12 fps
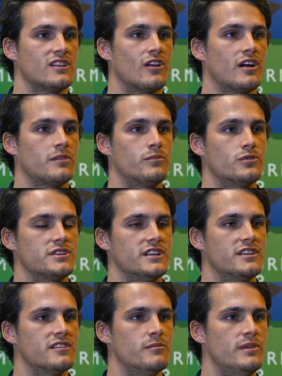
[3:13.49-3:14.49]
I like pushing
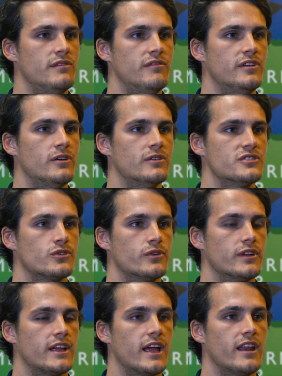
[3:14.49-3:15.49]
into the midfield and
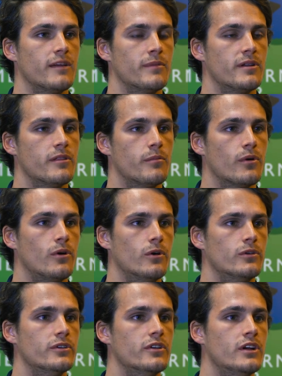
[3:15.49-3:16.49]
sort of getting a bit of the
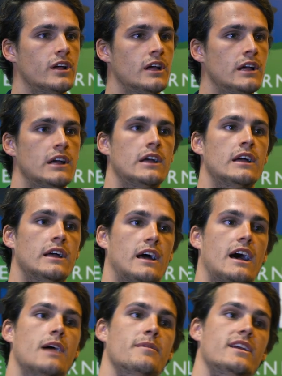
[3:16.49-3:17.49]
ball
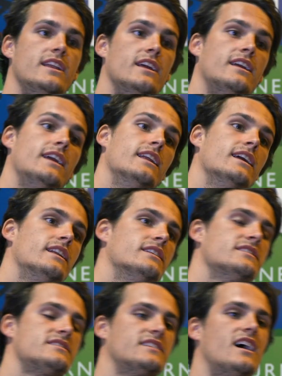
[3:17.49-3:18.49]
and hitting in
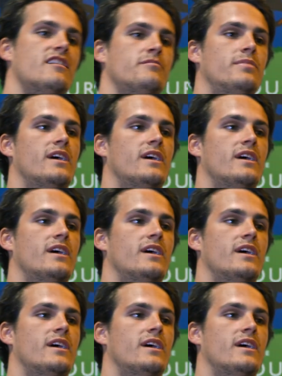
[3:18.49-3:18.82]
and stuff.